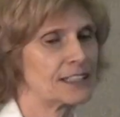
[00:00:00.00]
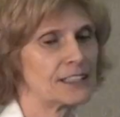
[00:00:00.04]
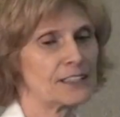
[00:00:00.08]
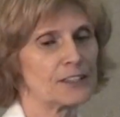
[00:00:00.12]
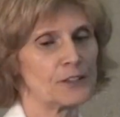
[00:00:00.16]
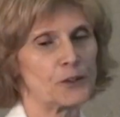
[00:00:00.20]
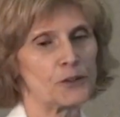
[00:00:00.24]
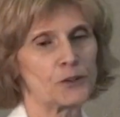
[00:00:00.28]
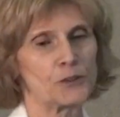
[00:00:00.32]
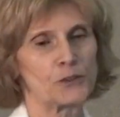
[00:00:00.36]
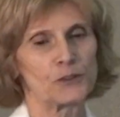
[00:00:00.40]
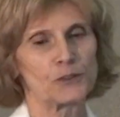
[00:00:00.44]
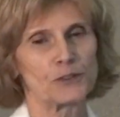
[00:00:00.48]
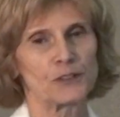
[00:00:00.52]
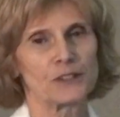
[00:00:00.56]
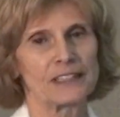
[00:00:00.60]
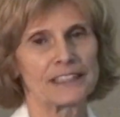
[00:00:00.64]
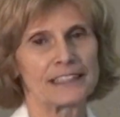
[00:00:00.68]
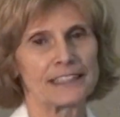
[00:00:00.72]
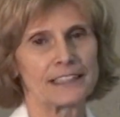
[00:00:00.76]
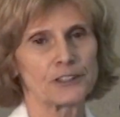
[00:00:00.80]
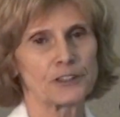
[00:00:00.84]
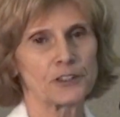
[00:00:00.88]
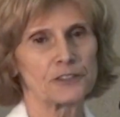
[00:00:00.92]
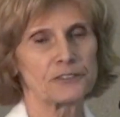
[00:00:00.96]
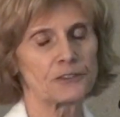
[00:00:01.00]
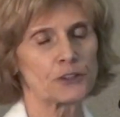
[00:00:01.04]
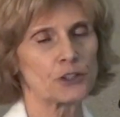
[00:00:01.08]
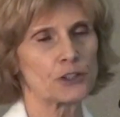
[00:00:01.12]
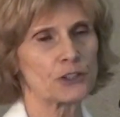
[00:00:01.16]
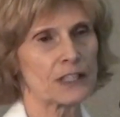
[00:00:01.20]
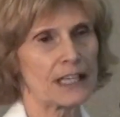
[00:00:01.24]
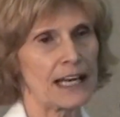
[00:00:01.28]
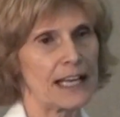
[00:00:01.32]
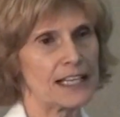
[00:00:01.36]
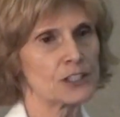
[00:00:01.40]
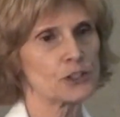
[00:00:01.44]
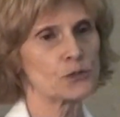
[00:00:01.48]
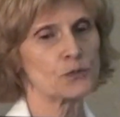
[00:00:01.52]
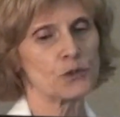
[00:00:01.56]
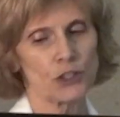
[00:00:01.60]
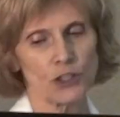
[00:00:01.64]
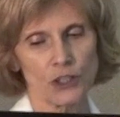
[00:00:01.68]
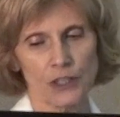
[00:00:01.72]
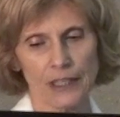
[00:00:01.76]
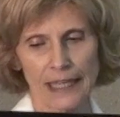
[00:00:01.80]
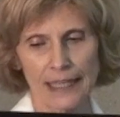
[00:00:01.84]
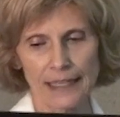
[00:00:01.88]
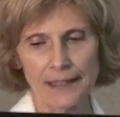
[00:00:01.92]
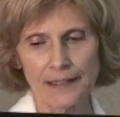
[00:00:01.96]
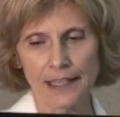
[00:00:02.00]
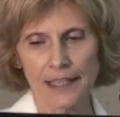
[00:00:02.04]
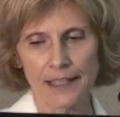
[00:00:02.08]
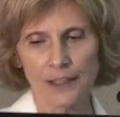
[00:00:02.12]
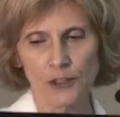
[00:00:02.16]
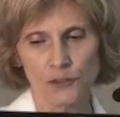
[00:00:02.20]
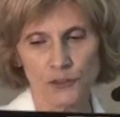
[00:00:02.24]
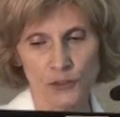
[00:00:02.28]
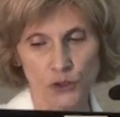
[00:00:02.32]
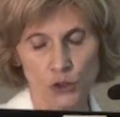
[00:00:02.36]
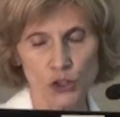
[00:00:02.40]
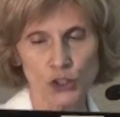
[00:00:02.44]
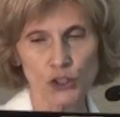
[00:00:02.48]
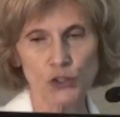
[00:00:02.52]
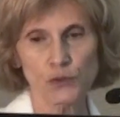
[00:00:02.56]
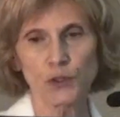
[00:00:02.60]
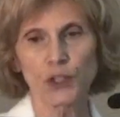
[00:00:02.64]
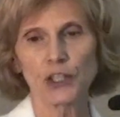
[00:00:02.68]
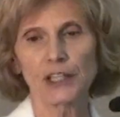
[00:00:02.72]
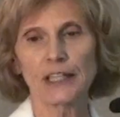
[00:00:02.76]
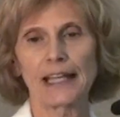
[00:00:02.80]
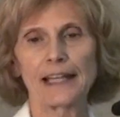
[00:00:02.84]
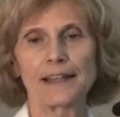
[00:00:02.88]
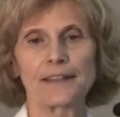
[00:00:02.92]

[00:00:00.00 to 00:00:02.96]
I did a whole year of classwork and then of coursework.